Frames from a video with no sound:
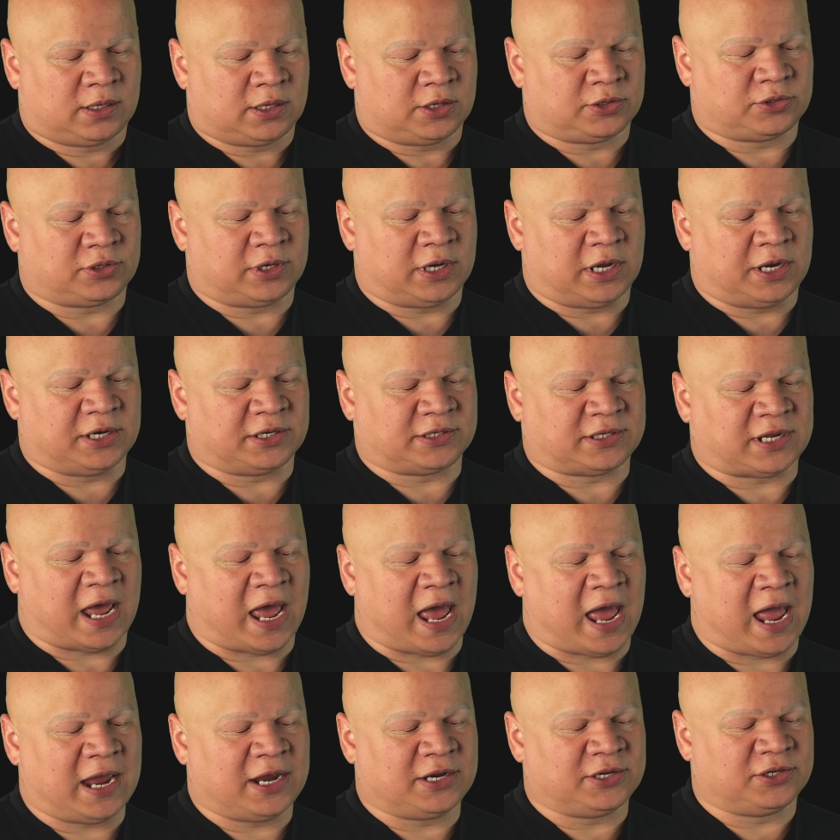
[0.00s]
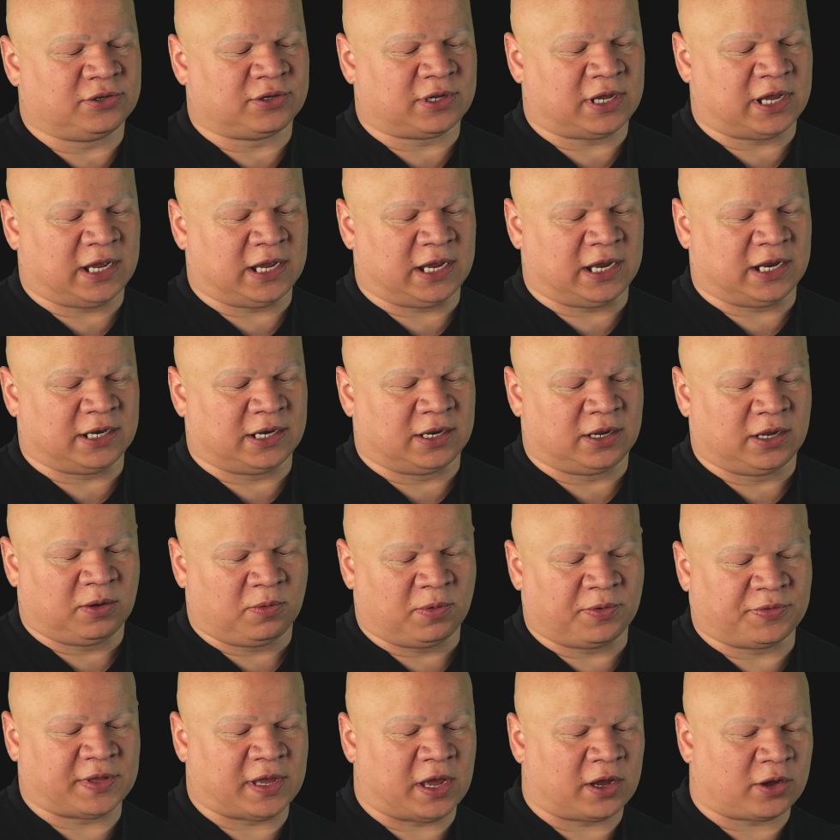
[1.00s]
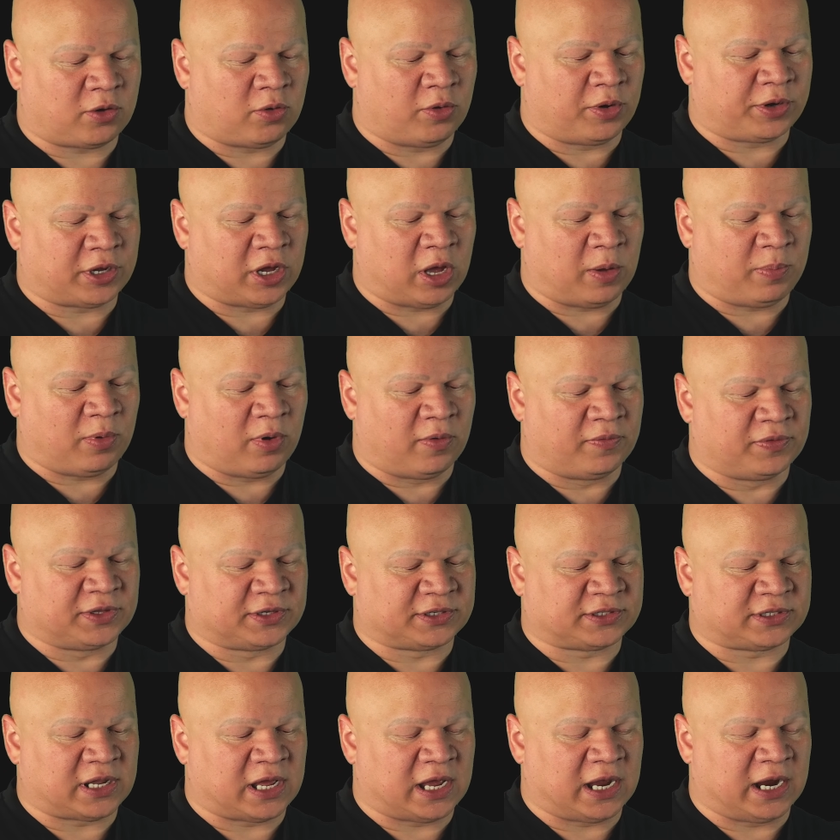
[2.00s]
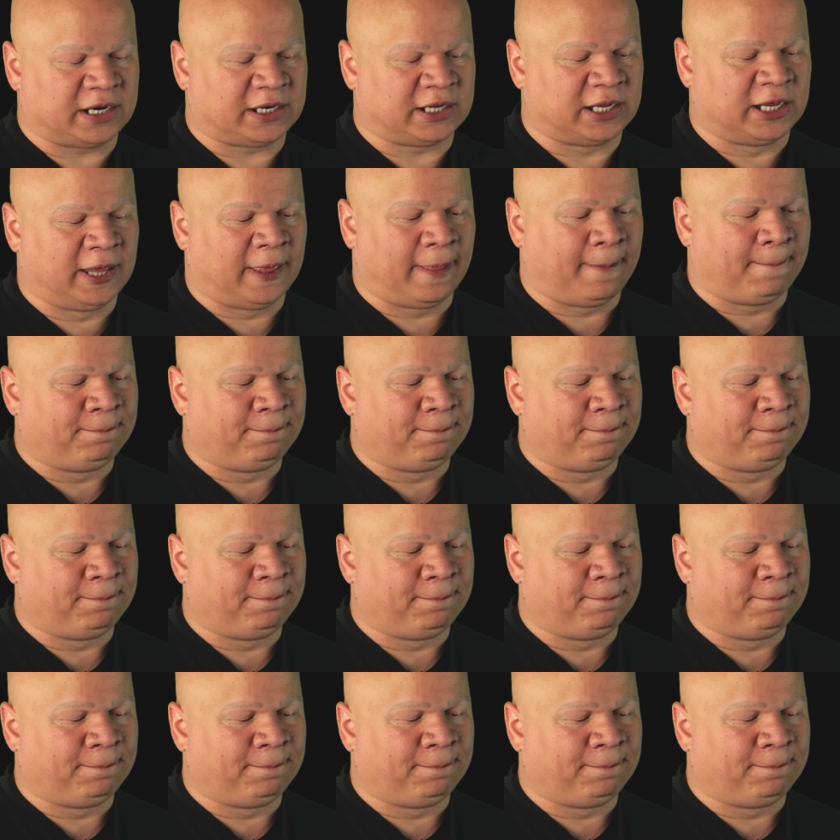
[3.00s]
get your hand as high as you can without going up over the slide.